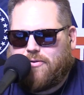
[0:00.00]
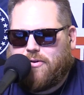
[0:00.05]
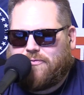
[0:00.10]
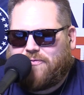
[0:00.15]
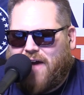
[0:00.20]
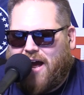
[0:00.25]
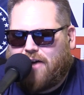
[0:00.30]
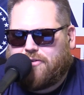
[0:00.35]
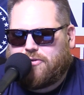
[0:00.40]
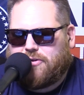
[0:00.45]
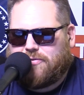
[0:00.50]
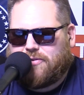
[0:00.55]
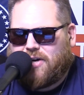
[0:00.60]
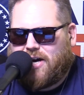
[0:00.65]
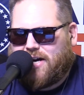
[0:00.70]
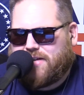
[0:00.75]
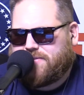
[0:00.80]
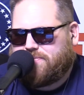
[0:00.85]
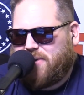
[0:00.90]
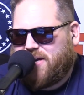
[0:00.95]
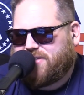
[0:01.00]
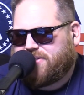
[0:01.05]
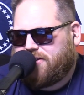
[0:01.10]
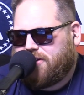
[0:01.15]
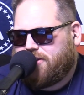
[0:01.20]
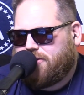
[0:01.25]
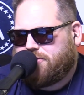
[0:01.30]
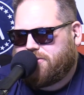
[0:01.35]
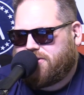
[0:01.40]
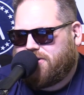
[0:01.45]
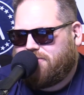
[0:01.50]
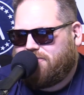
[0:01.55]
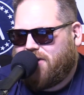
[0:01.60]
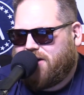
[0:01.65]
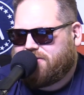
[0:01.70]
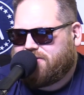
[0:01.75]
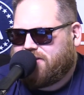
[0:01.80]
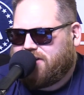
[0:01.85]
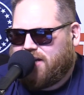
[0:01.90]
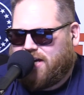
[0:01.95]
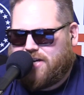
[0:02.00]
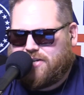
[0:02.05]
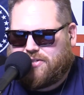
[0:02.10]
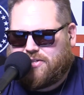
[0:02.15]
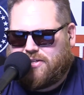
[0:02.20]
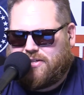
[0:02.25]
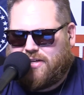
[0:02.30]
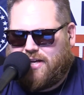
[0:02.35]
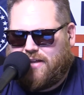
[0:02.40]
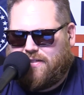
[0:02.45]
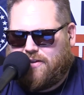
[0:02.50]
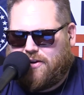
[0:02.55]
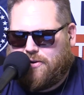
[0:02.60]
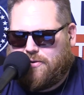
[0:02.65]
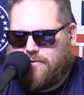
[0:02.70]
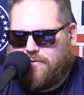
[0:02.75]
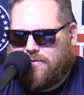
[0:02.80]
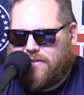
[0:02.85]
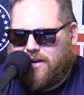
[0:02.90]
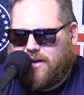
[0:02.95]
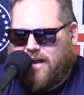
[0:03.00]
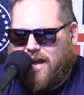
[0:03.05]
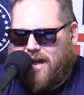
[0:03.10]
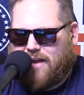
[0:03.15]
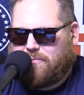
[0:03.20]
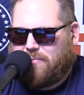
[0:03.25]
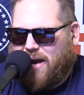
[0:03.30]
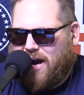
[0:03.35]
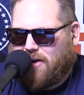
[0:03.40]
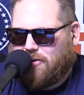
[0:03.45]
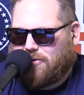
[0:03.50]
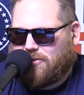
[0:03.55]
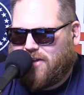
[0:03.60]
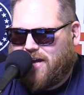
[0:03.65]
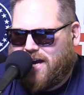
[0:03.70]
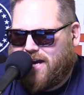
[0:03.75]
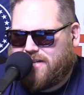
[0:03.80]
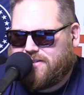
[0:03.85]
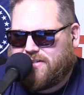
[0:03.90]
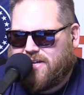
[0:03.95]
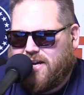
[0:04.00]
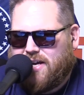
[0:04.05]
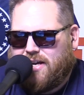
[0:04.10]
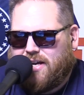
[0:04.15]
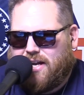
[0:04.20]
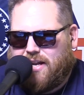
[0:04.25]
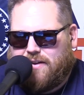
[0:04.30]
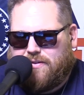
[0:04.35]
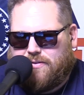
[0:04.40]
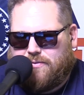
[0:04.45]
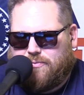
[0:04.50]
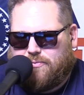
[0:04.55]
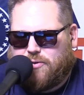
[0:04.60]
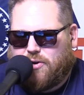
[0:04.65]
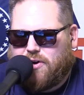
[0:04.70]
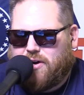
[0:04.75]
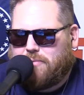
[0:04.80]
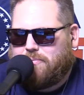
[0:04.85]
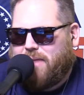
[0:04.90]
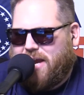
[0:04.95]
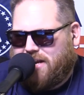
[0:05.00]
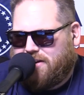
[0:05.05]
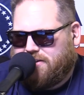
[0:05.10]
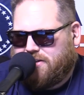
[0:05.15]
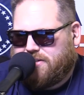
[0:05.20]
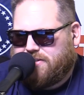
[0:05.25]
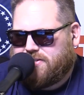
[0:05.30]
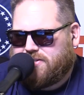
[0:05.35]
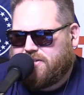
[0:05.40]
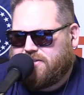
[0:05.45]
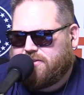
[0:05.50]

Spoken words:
were found to have caused. Basically, there was an investigation, and they had power lines, and during maintenance,